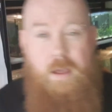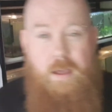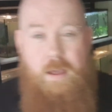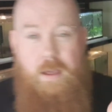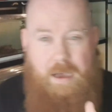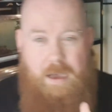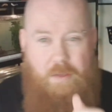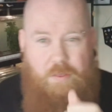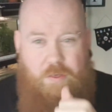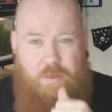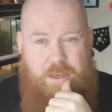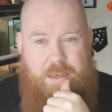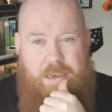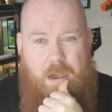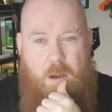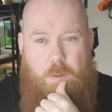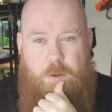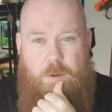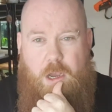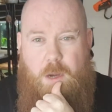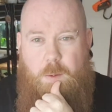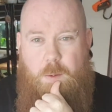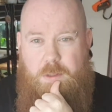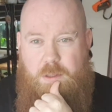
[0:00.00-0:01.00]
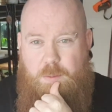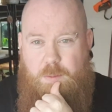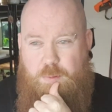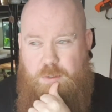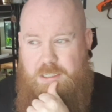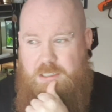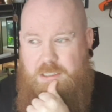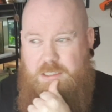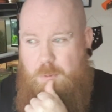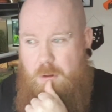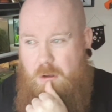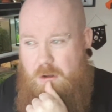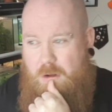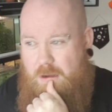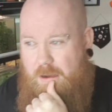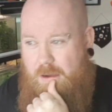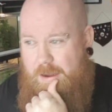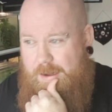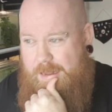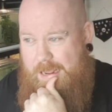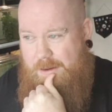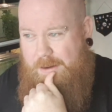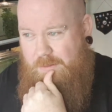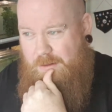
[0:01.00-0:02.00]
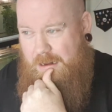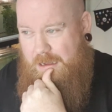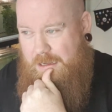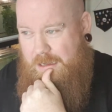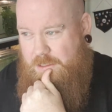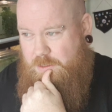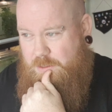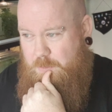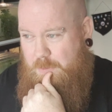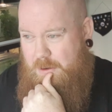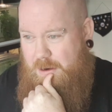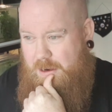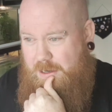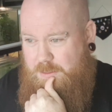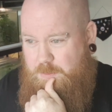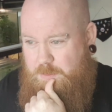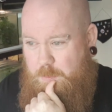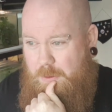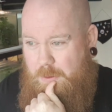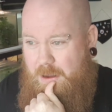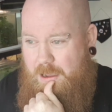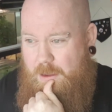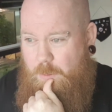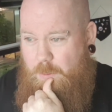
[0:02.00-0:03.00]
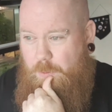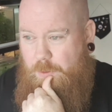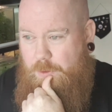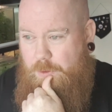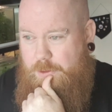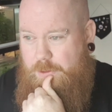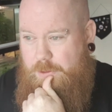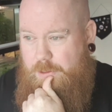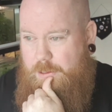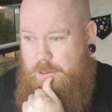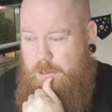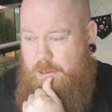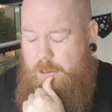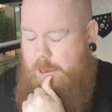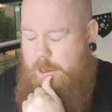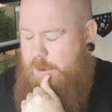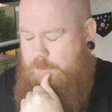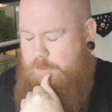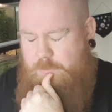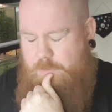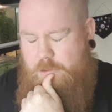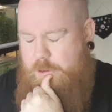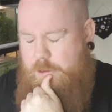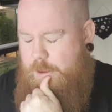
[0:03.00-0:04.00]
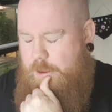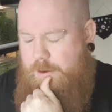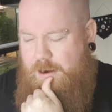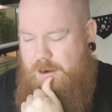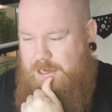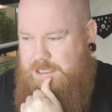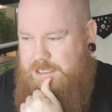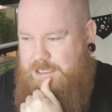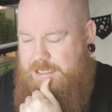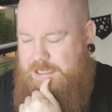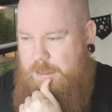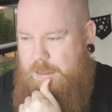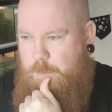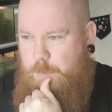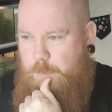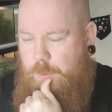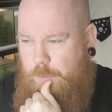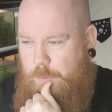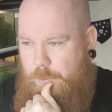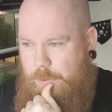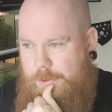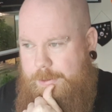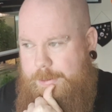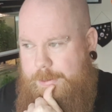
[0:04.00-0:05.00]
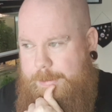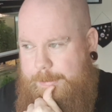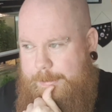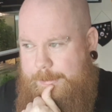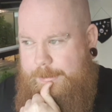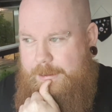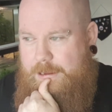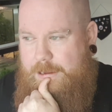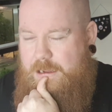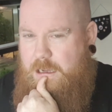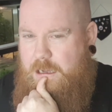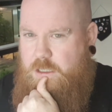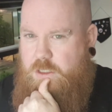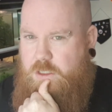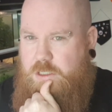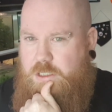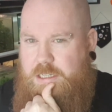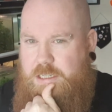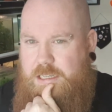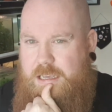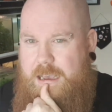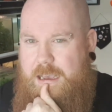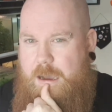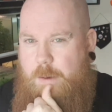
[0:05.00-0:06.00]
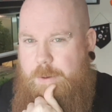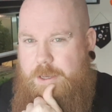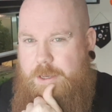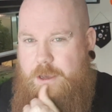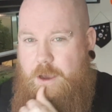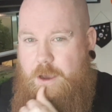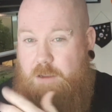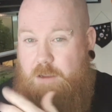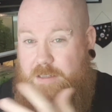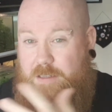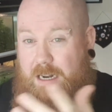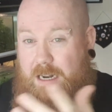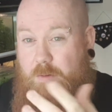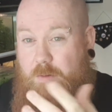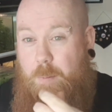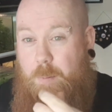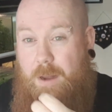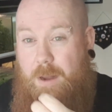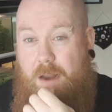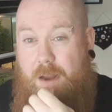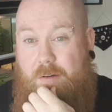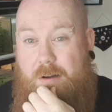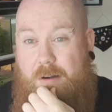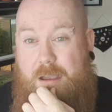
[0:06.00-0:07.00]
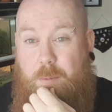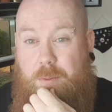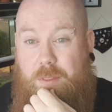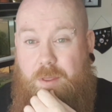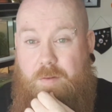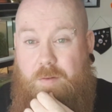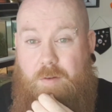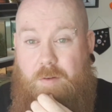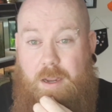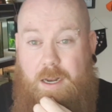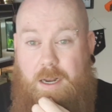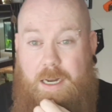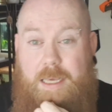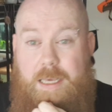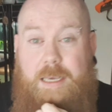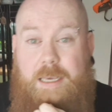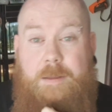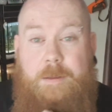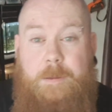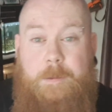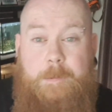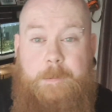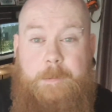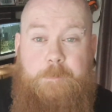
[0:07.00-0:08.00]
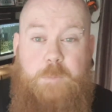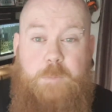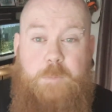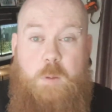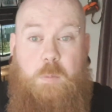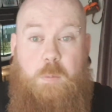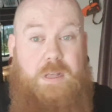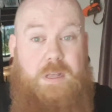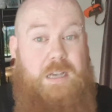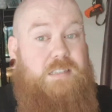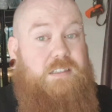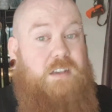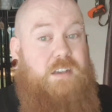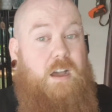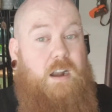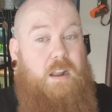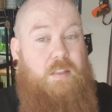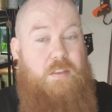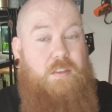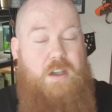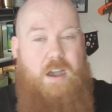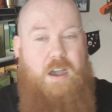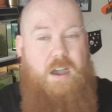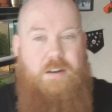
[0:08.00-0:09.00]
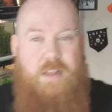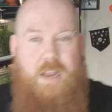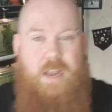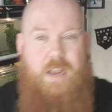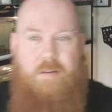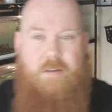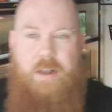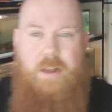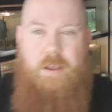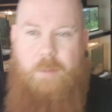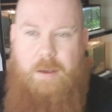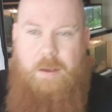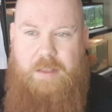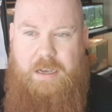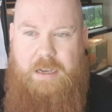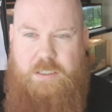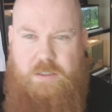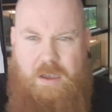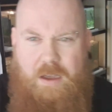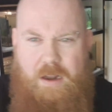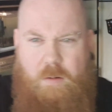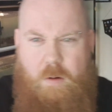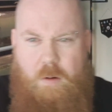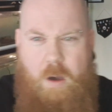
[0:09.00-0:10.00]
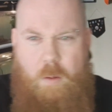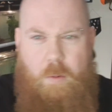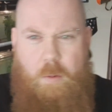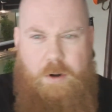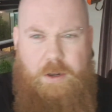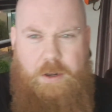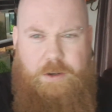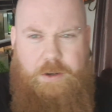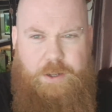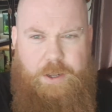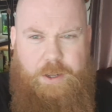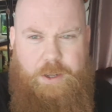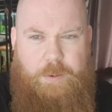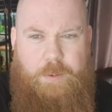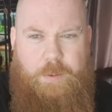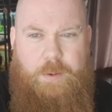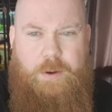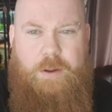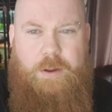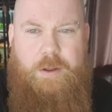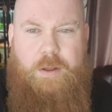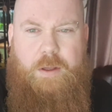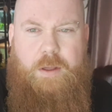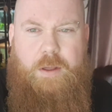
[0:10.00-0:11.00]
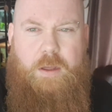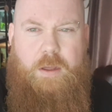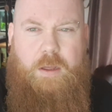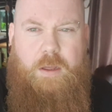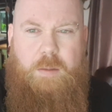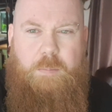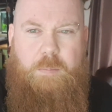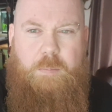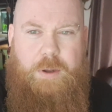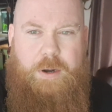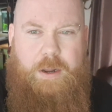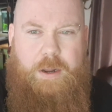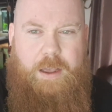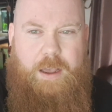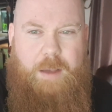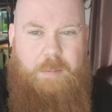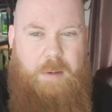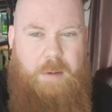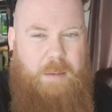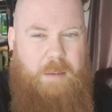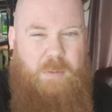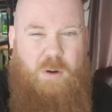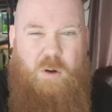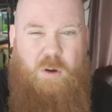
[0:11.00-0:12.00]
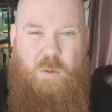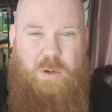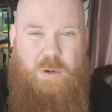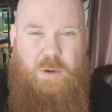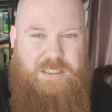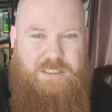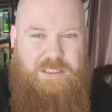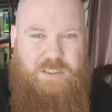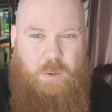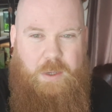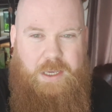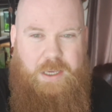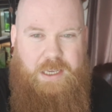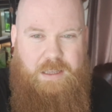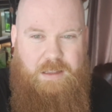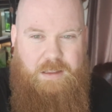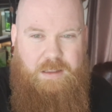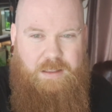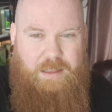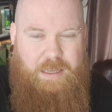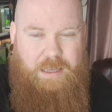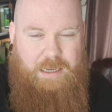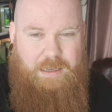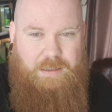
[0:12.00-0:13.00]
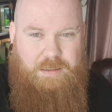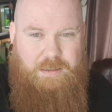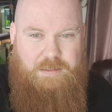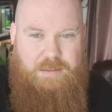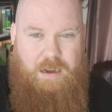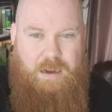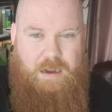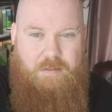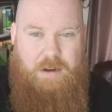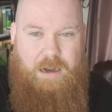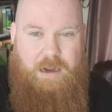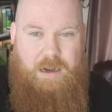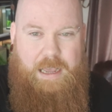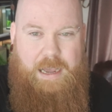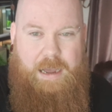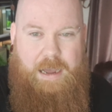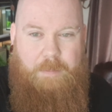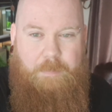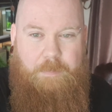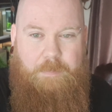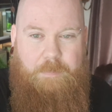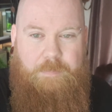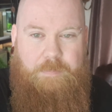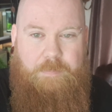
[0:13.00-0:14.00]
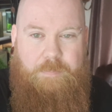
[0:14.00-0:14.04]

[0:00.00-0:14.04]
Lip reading: I think I'll go with the breeze block idea and like some nice plywood, nice timber wood, and just see how it goes and have a play around with it, really. But that's kind of the idea anyway. That's kind of what I want to do. But I'm always tweaking things. I really am.